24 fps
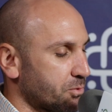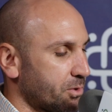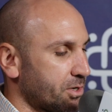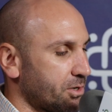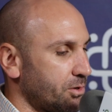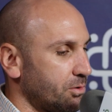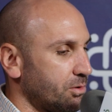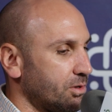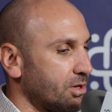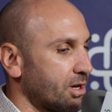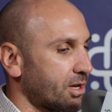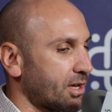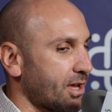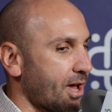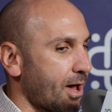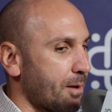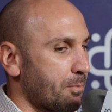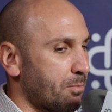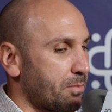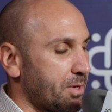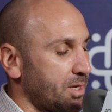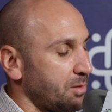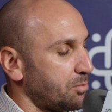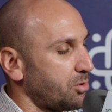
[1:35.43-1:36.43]
when you look
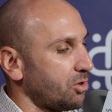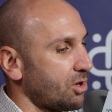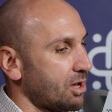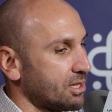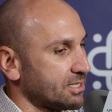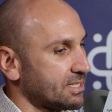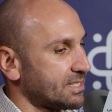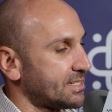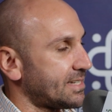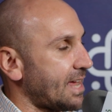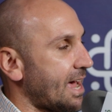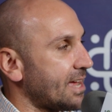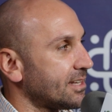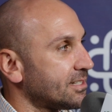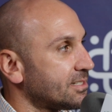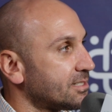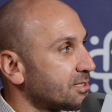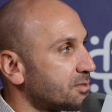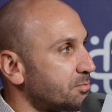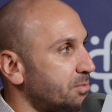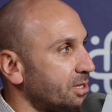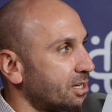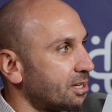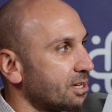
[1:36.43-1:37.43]
at people on
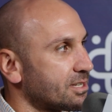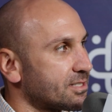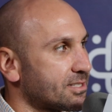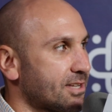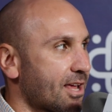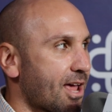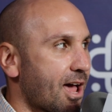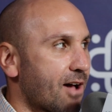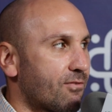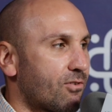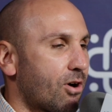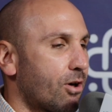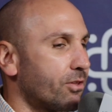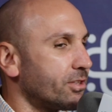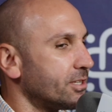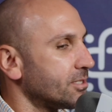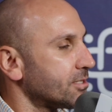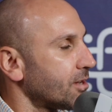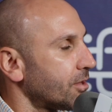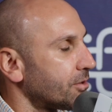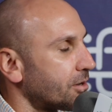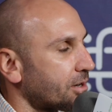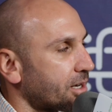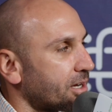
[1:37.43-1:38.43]
statins because they have all these
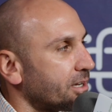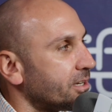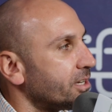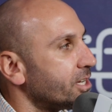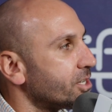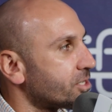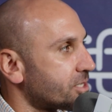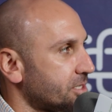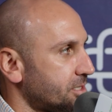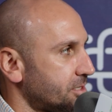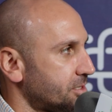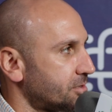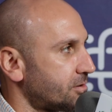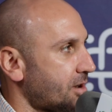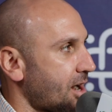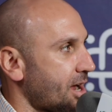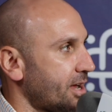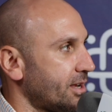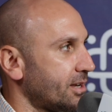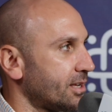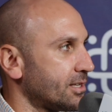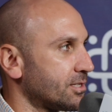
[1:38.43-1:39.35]
other conditions, right?